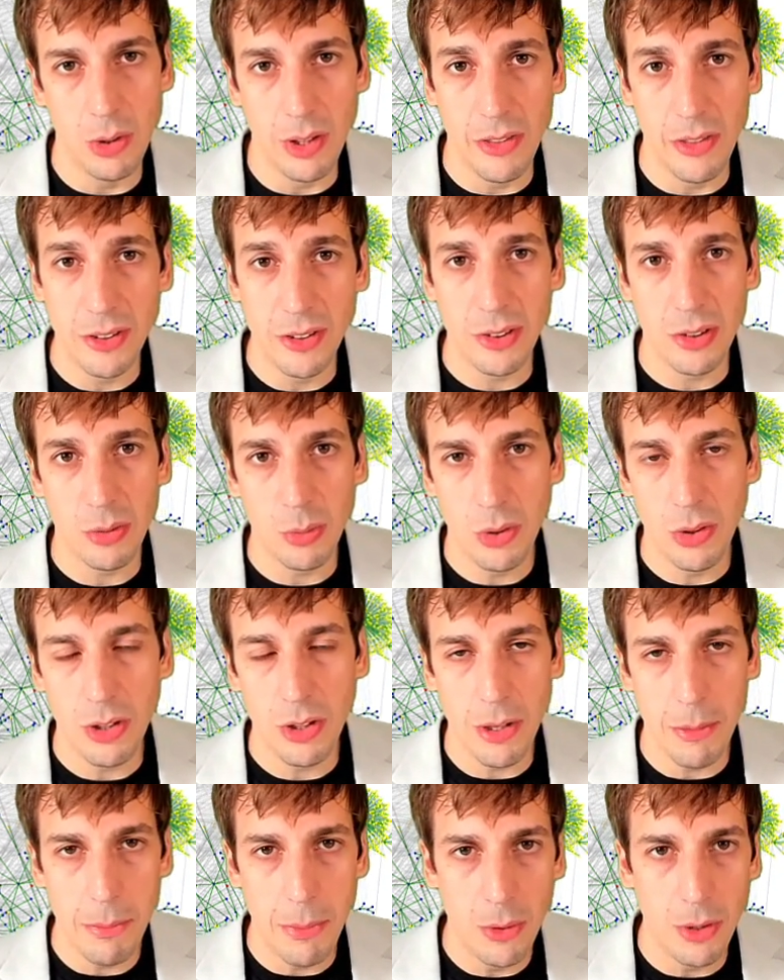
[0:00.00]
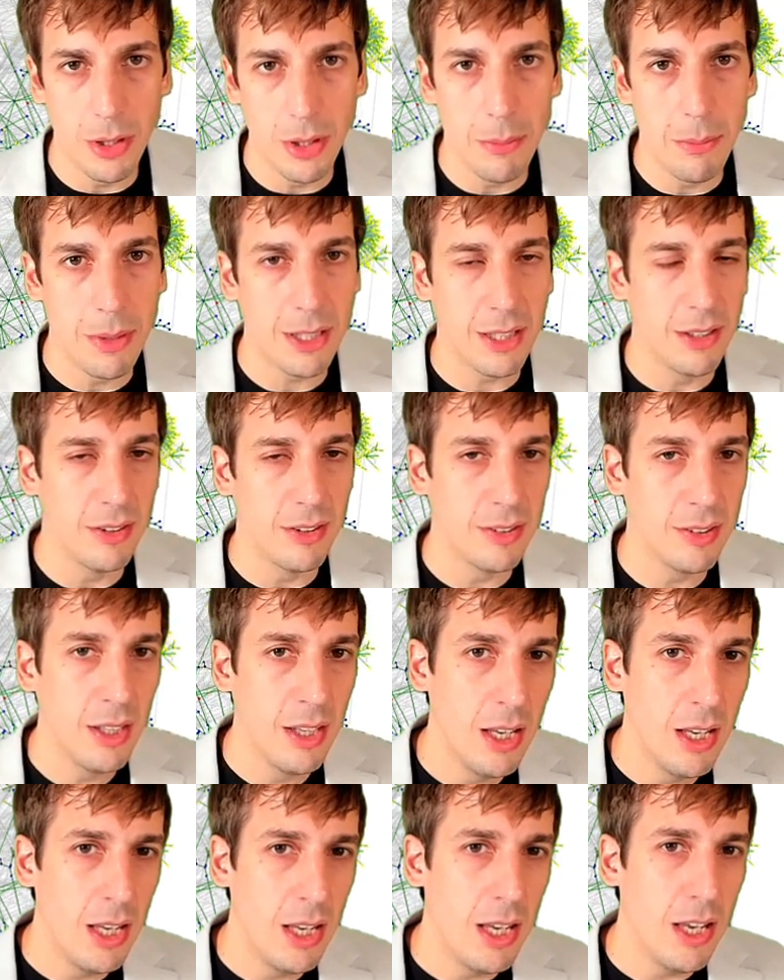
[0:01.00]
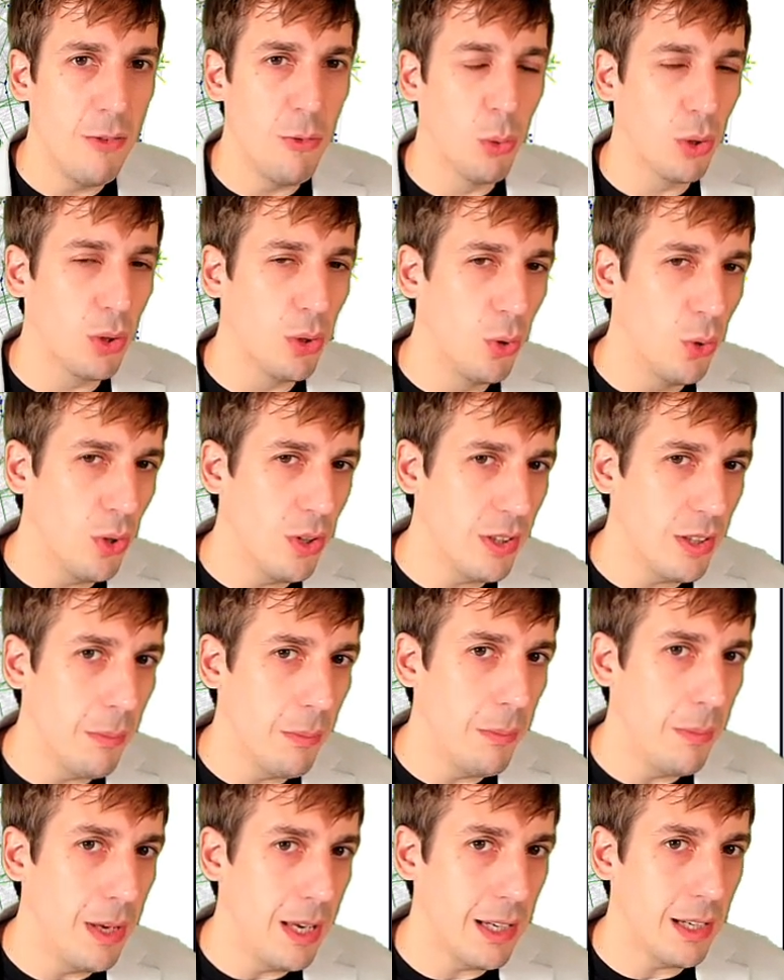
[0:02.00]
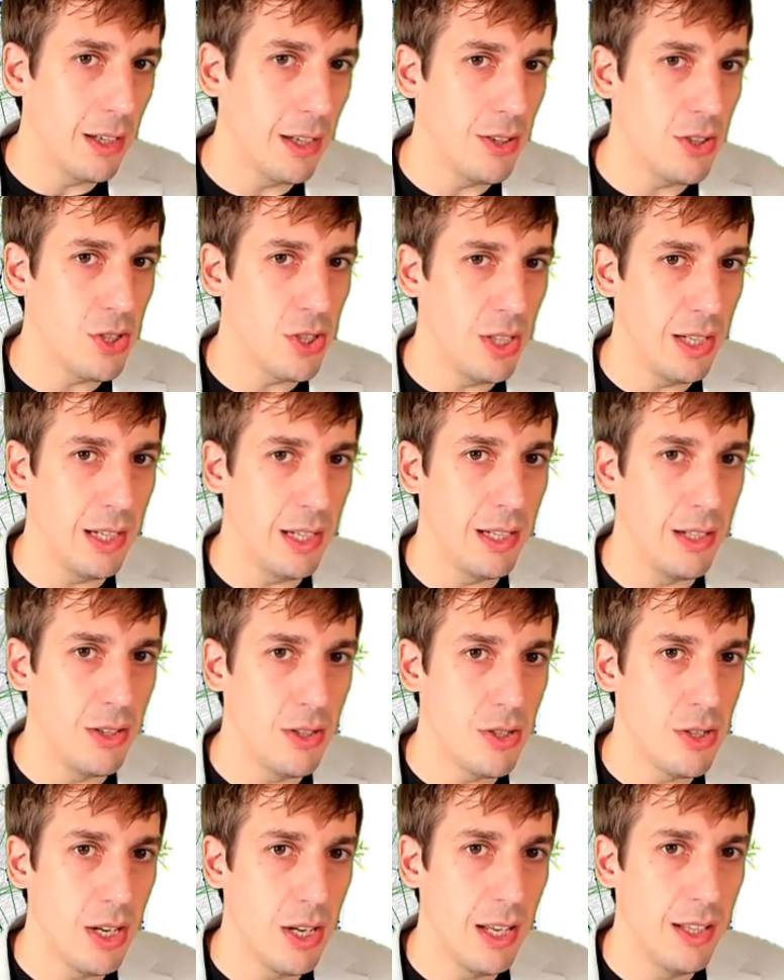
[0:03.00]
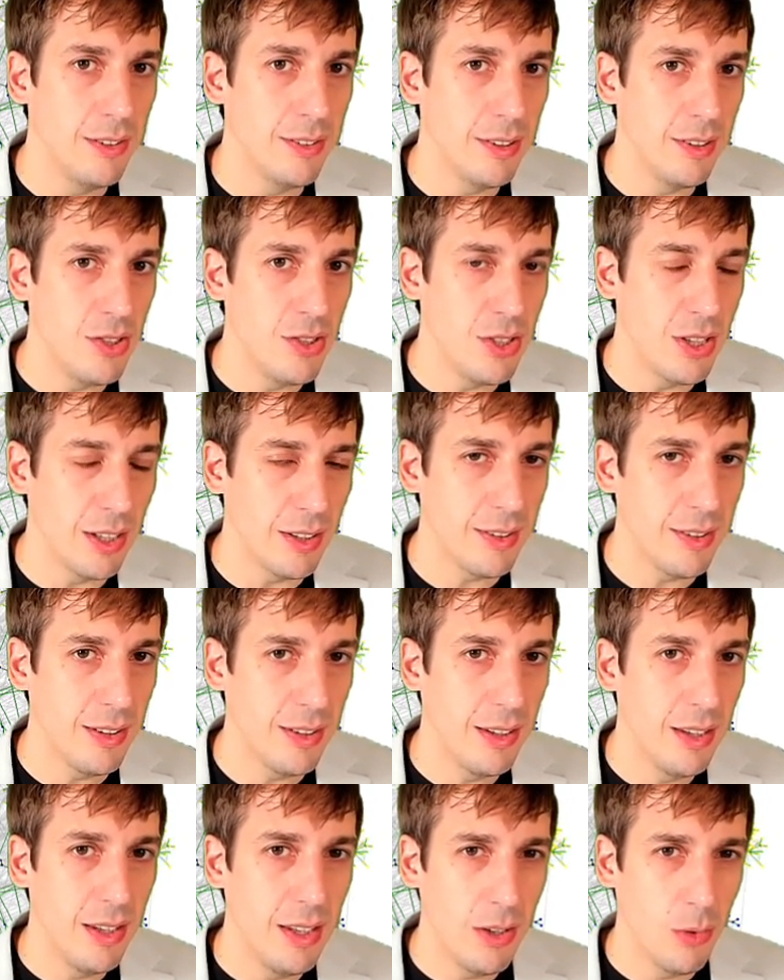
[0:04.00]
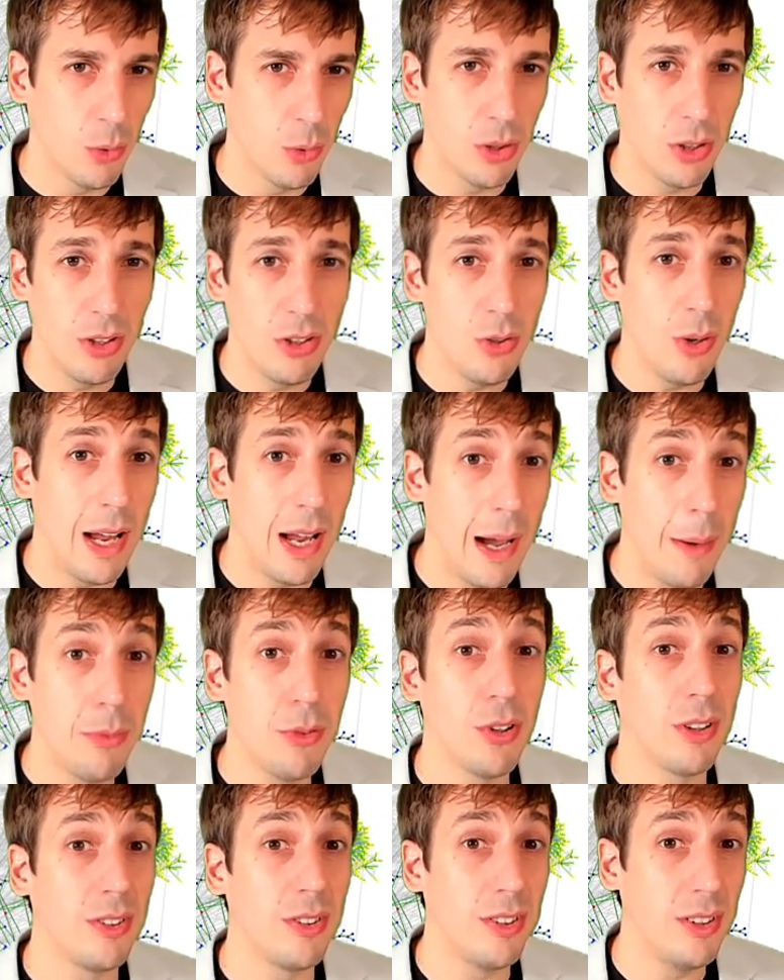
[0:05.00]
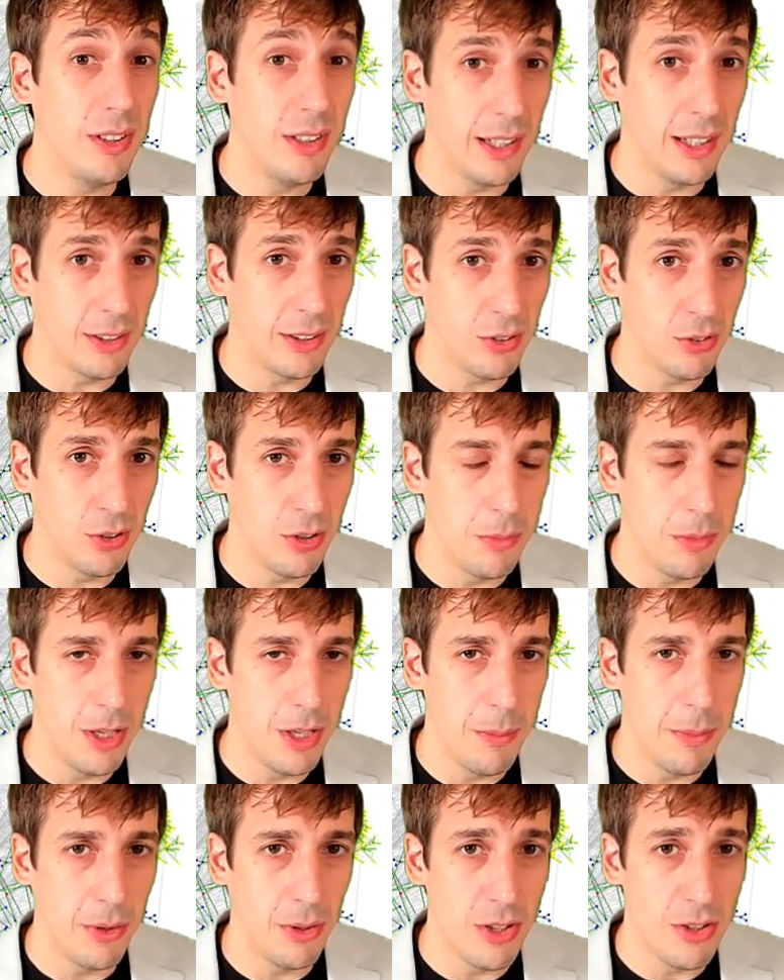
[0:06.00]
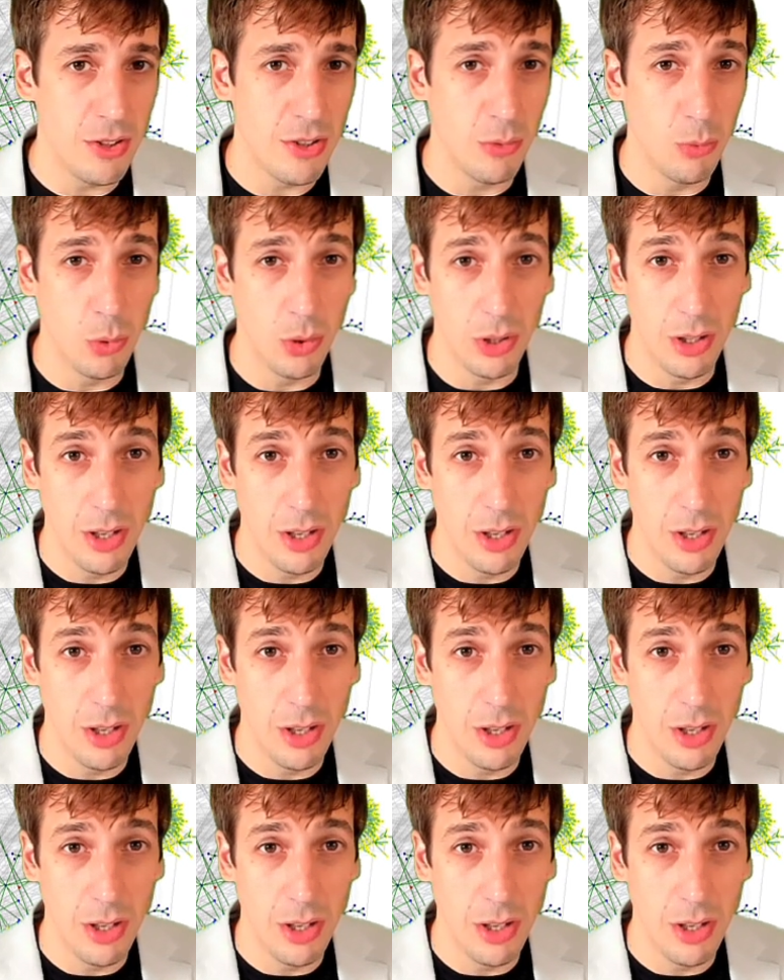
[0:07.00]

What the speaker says: And this is really important because if we're going to make a change and suggest we're going to do abstract syntax tree manipulation, we're